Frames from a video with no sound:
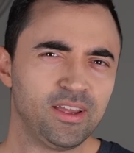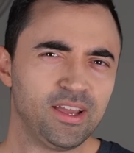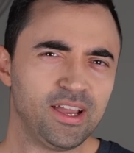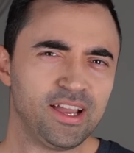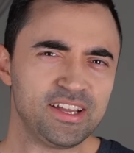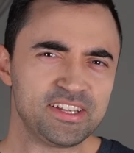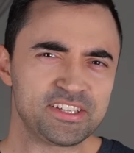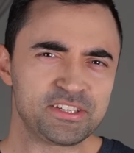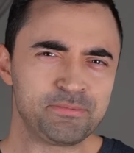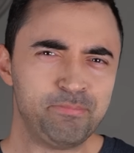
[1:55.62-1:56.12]

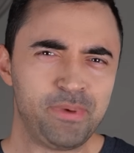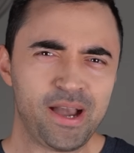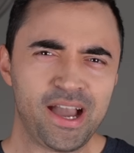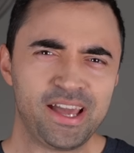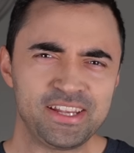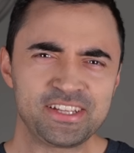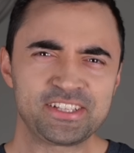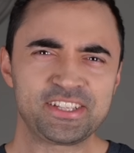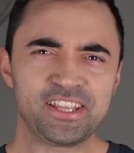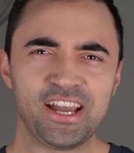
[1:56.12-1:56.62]
As bad
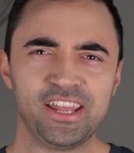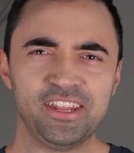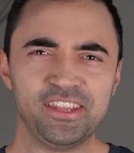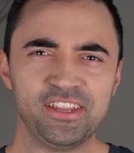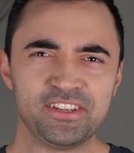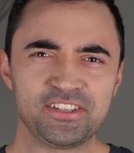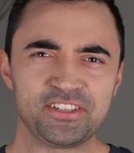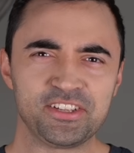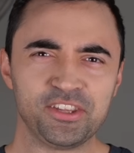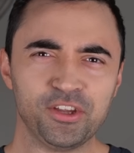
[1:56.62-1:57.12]
as that
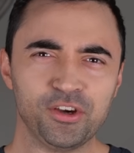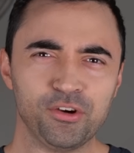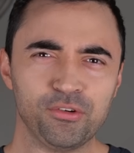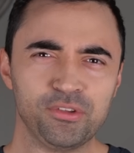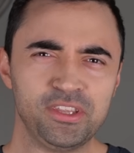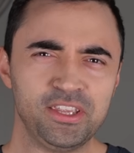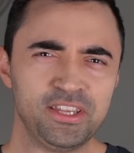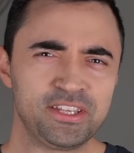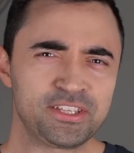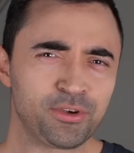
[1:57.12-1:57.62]
is, though,
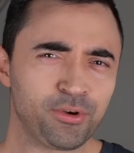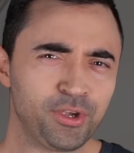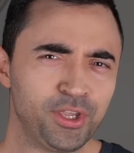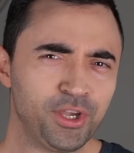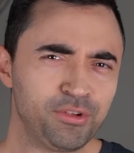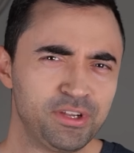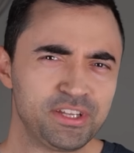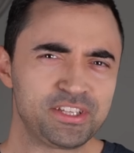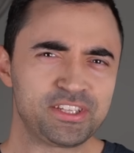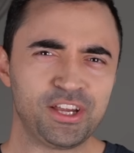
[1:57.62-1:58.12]
the
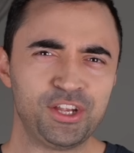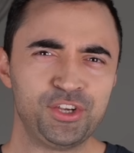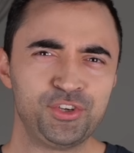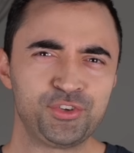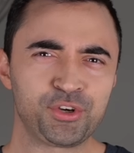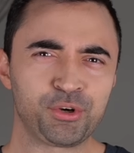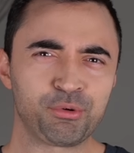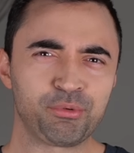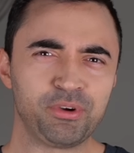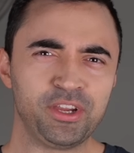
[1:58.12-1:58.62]
Toyota
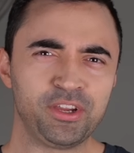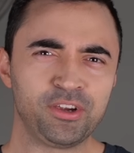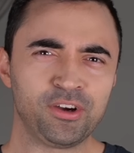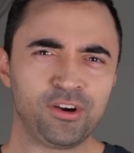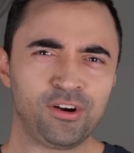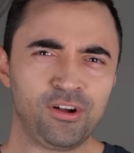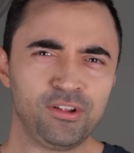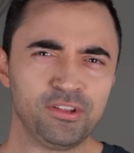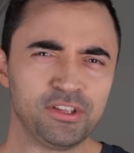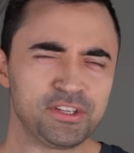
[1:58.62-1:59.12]
Tundra
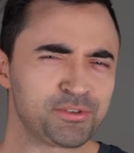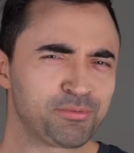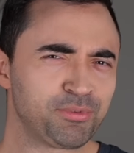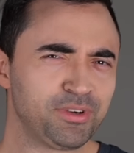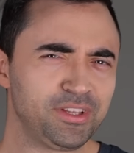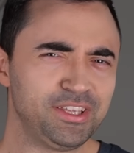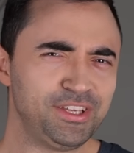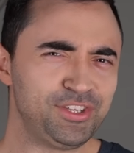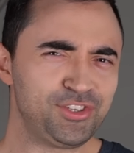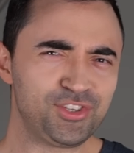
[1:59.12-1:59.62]
recall is
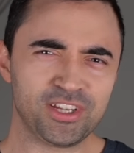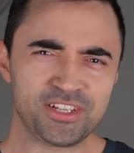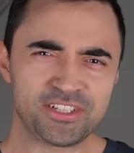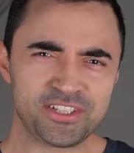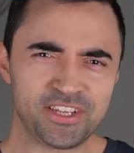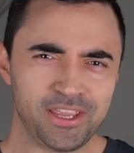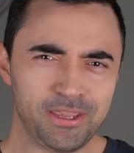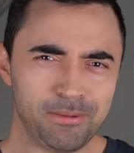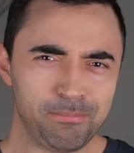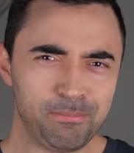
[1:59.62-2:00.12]
really just
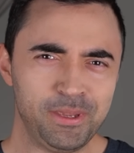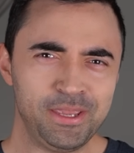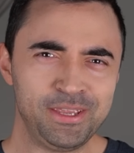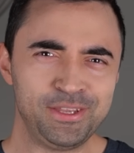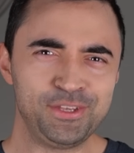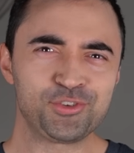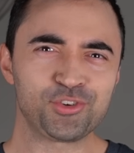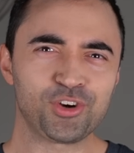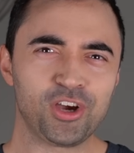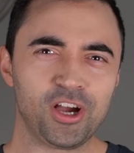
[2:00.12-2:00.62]
a
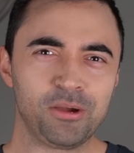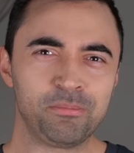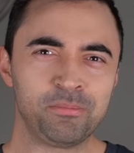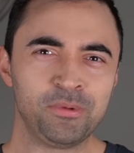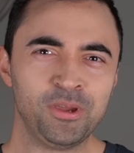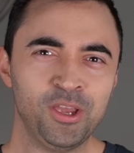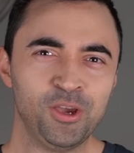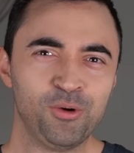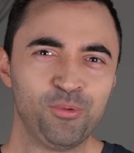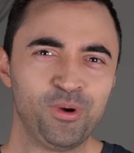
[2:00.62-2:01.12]
pin drop
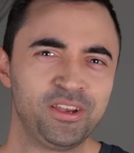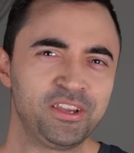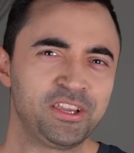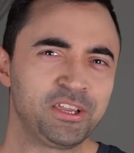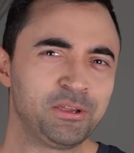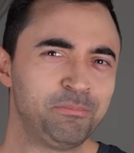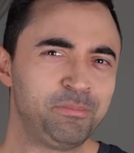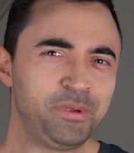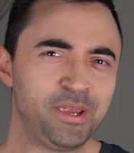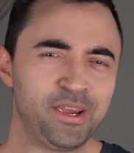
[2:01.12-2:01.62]
when
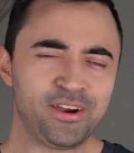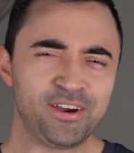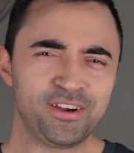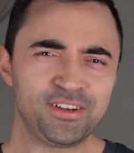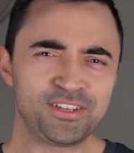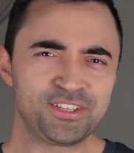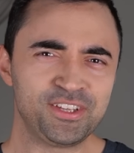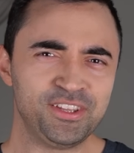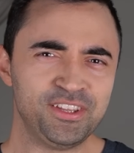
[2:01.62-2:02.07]
compared to